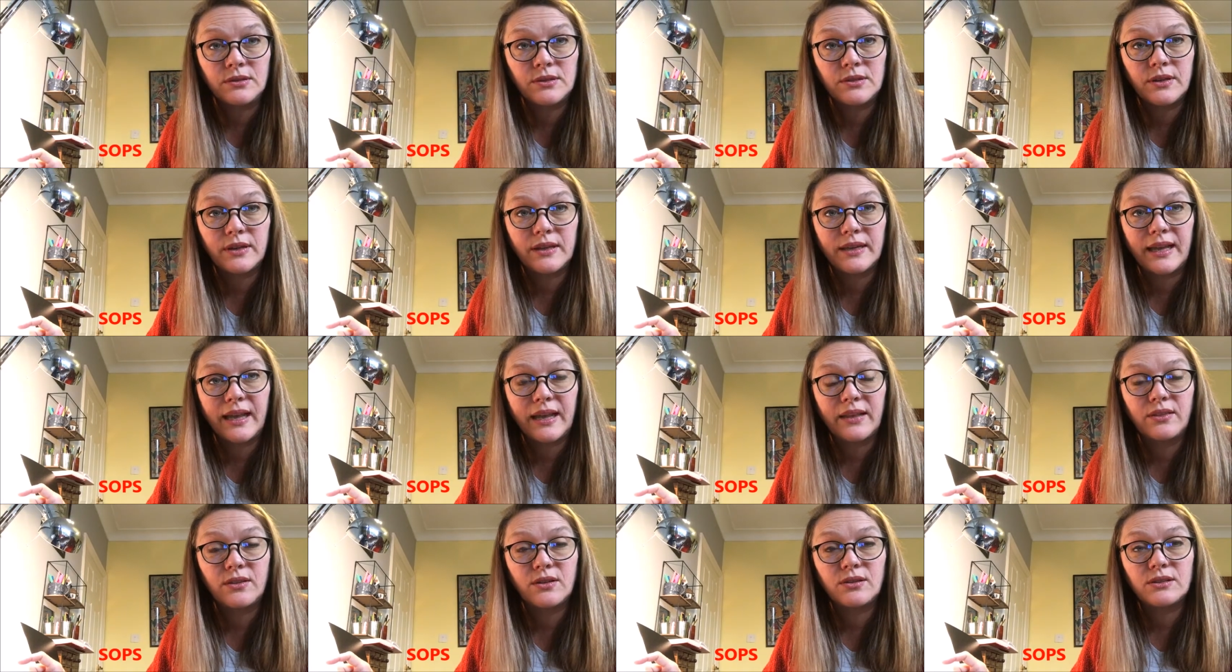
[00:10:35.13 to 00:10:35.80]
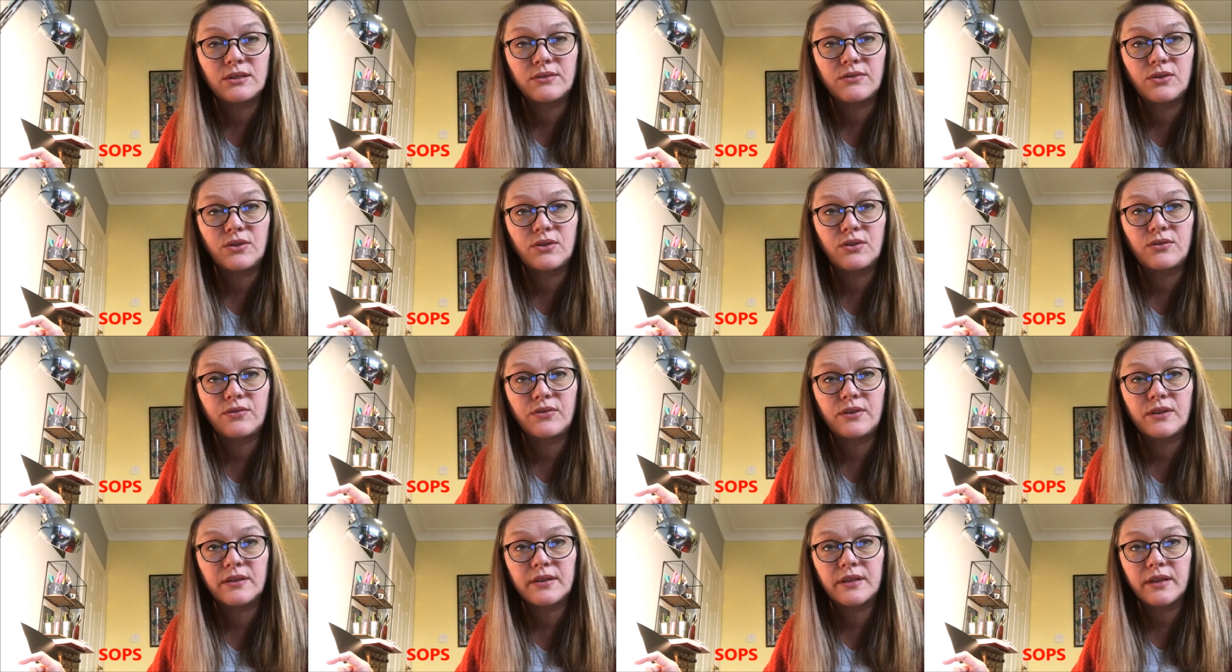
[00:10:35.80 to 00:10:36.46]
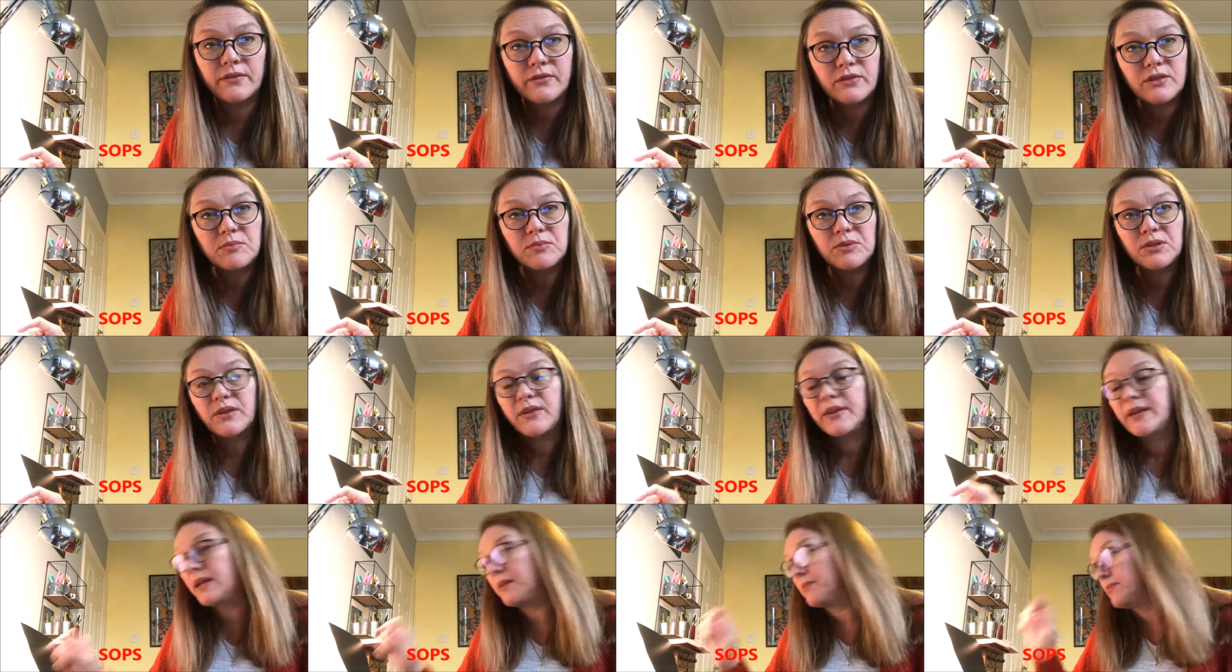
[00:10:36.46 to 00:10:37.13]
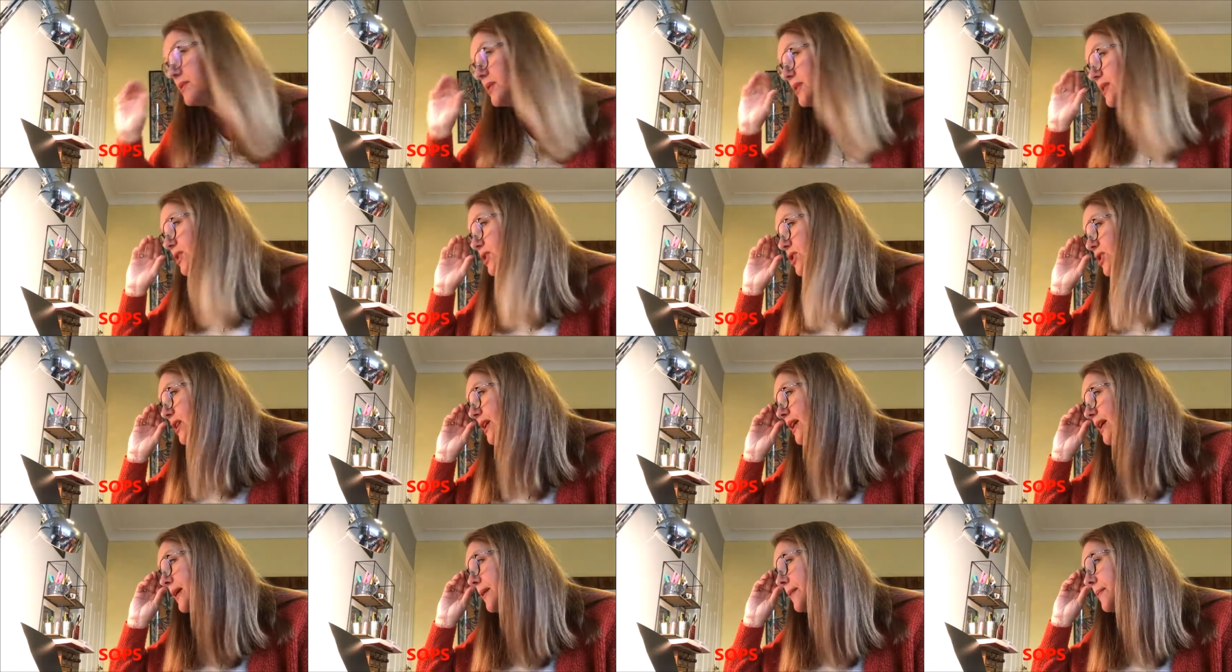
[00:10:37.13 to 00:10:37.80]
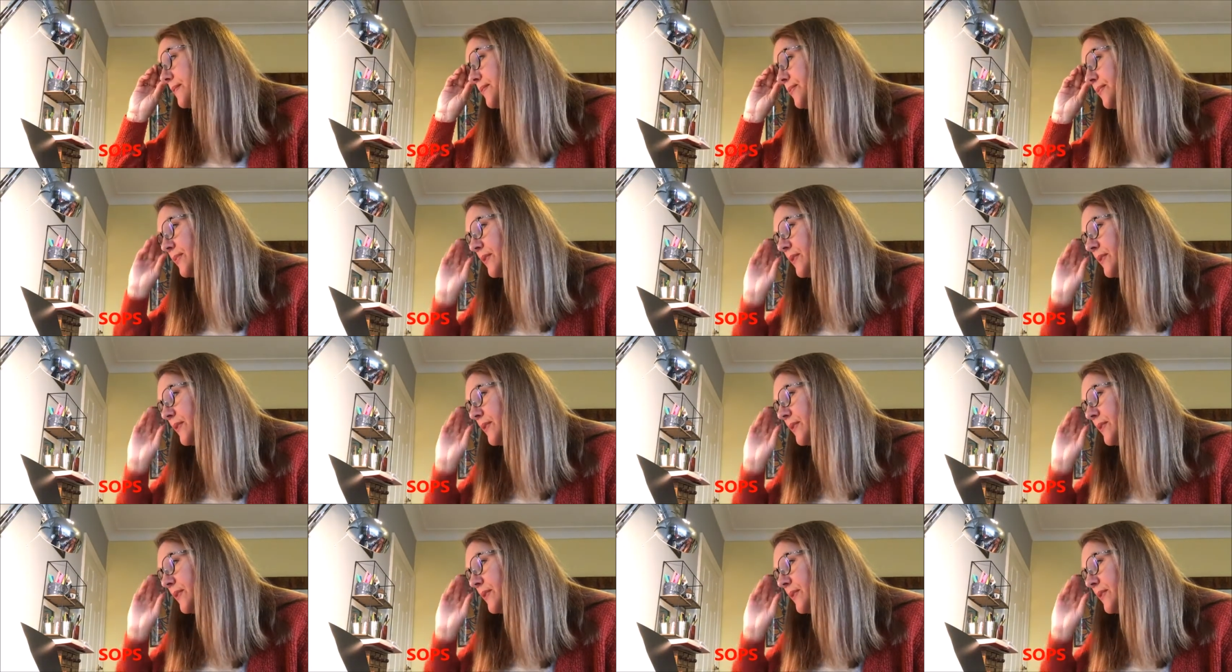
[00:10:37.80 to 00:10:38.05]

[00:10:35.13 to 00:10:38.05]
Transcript: So again, those of you who feel comfortable going up to the G,